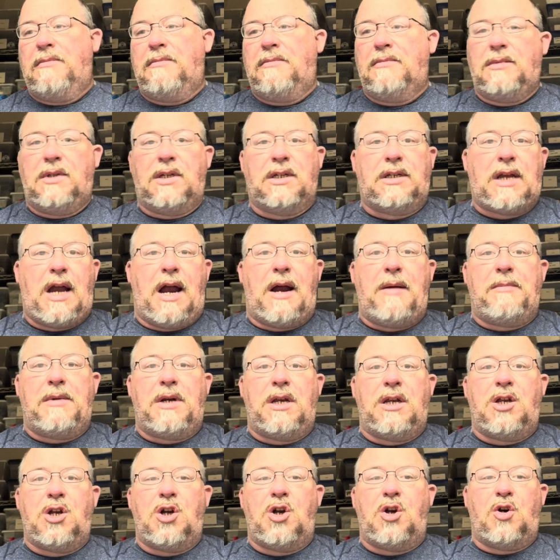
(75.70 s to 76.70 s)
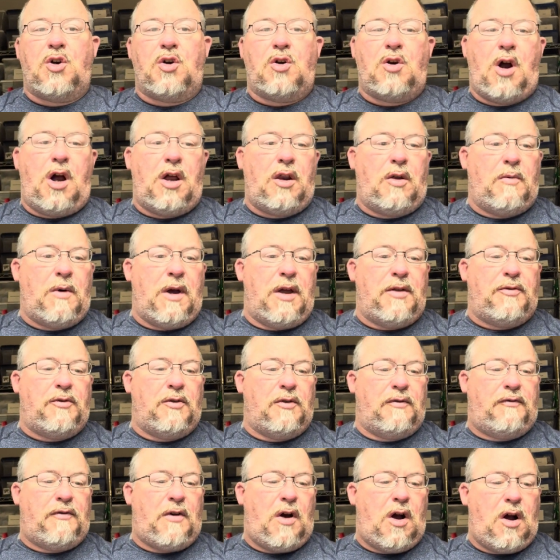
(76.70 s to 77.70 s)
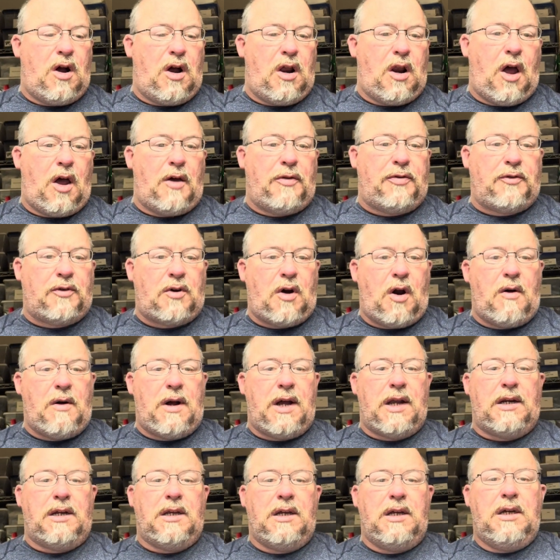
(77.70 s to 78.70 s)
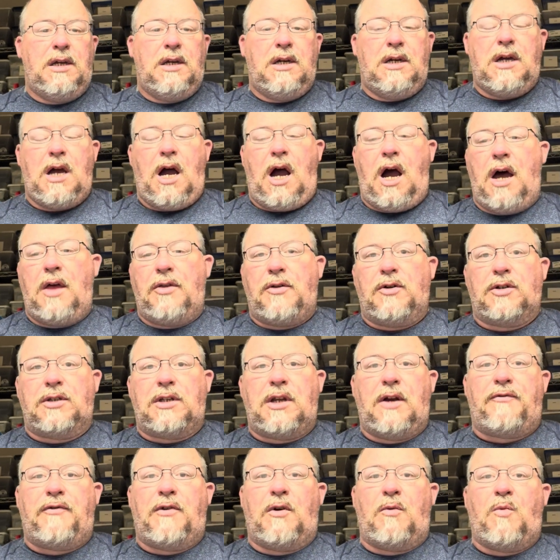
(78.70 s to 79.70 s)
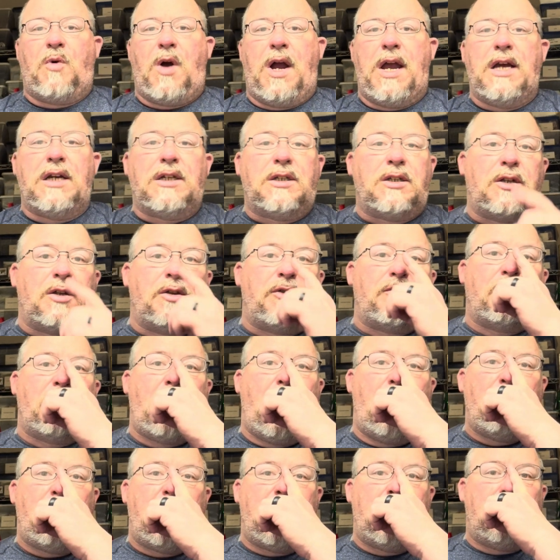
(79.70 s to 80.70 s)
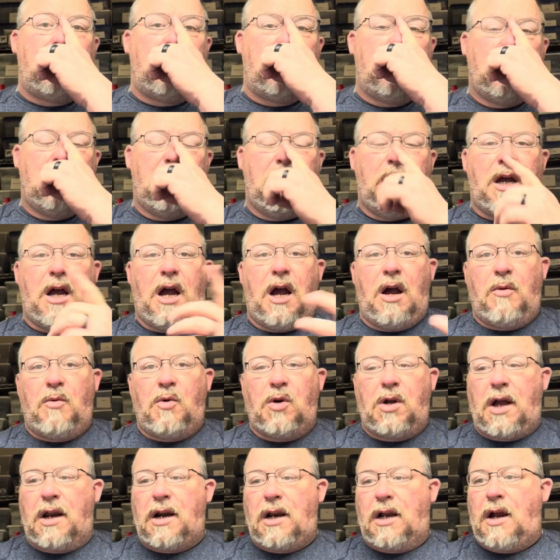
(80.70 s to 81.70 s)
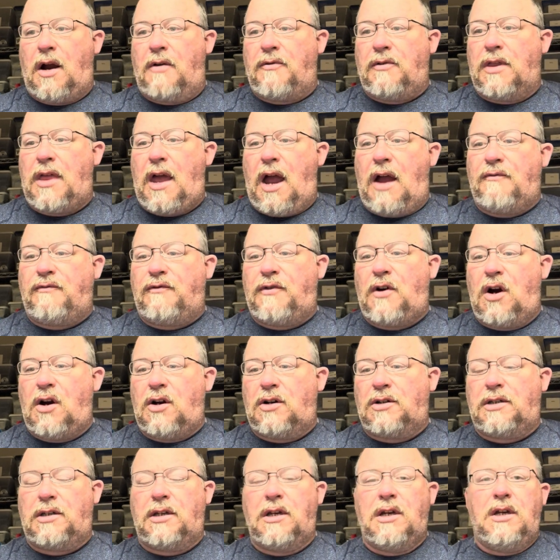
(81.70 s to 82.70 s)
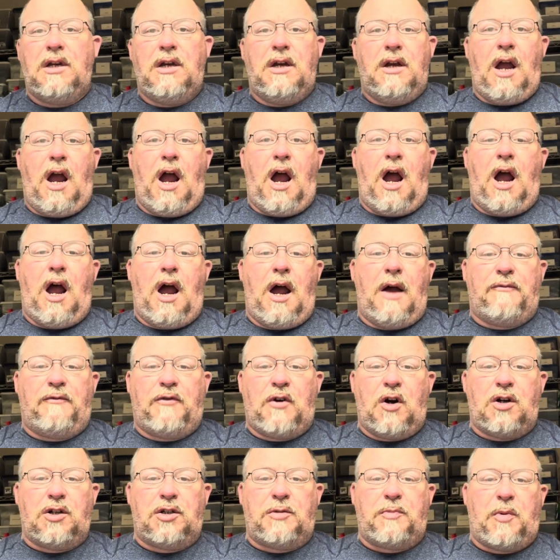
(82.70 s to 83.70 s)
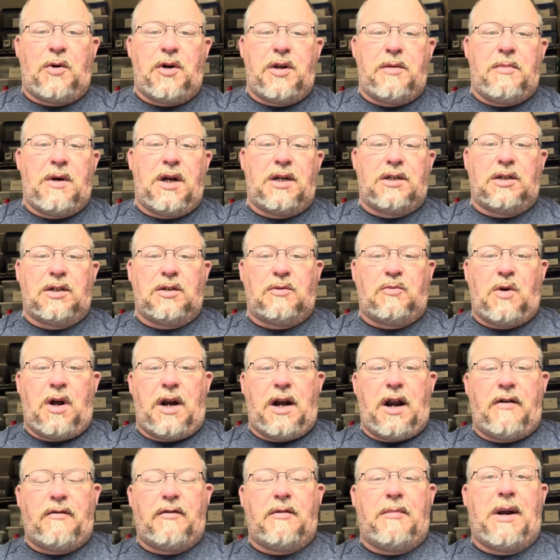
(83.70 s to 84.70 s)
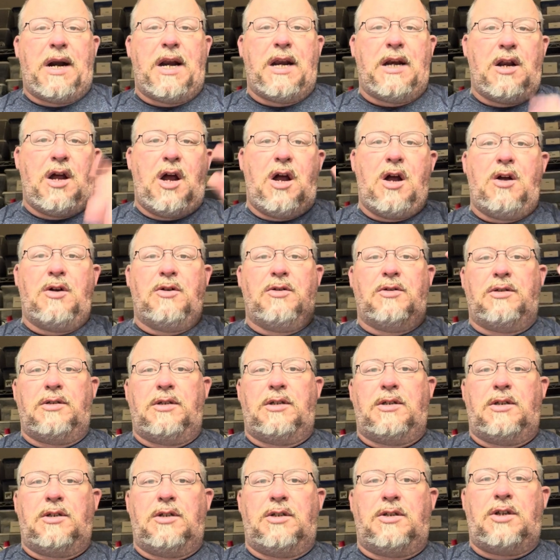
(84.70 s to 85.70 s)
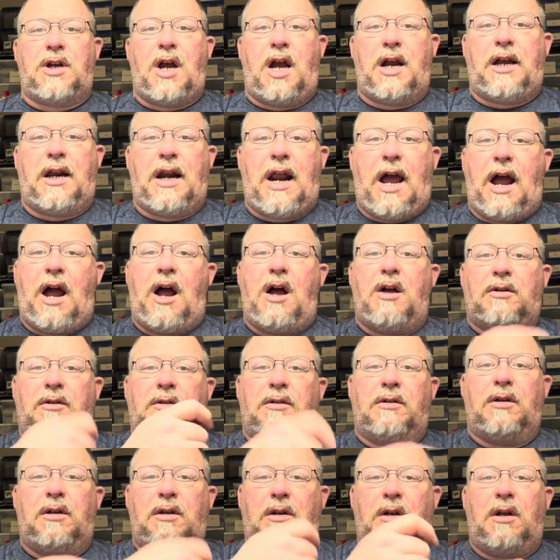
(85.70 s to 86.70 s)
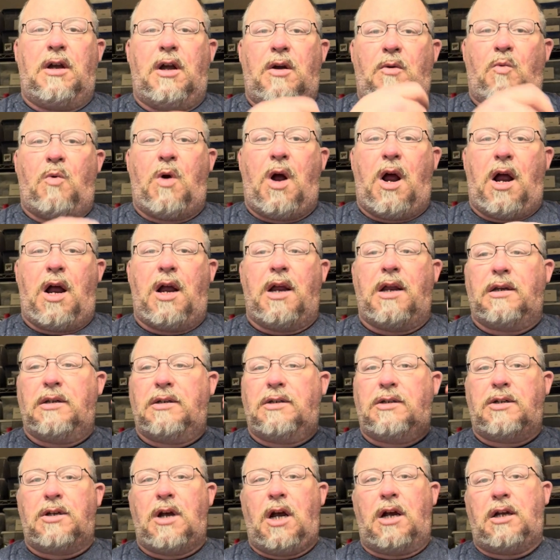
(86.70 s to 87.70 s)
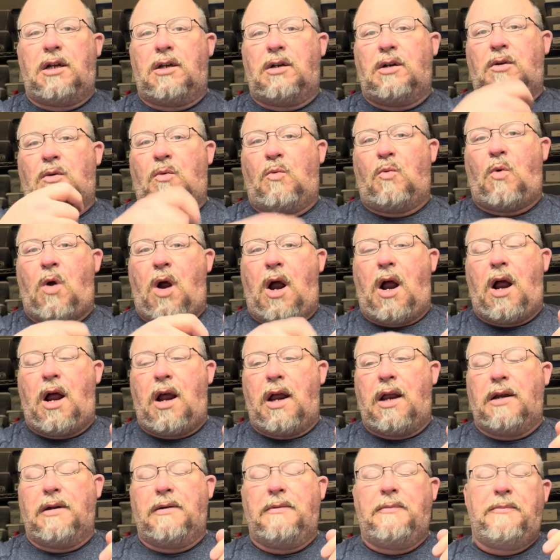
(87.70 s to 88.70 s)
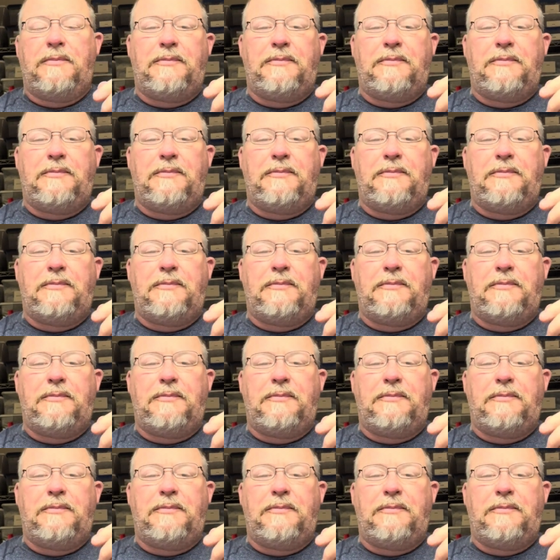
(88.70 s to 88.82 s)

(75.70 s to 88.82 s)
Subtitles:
This time of the year, all the way through fall, I'll throw it. There's different ways to throw it. We'll kind of cover that first. First, pretty much is what everybody knows. You chuck it out, whine. Chuck it, whine.